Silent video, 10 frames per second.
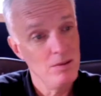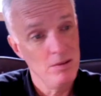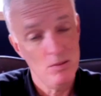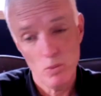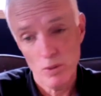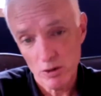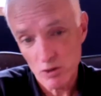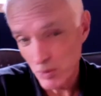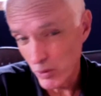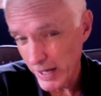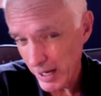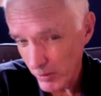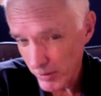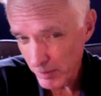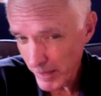We are exploring
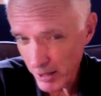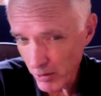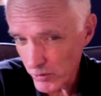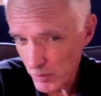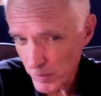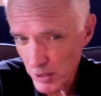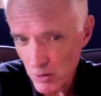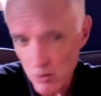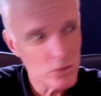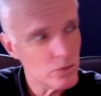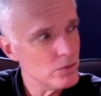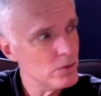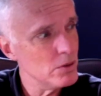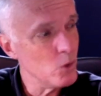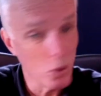how it might also be used
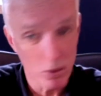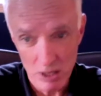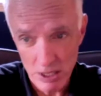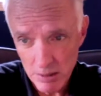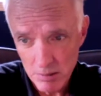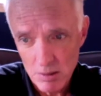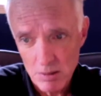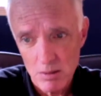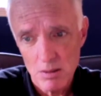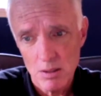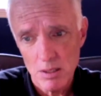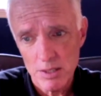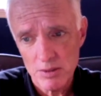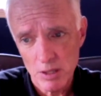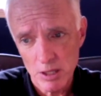orally
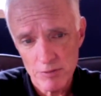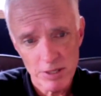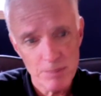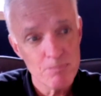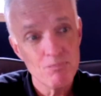as a delivery.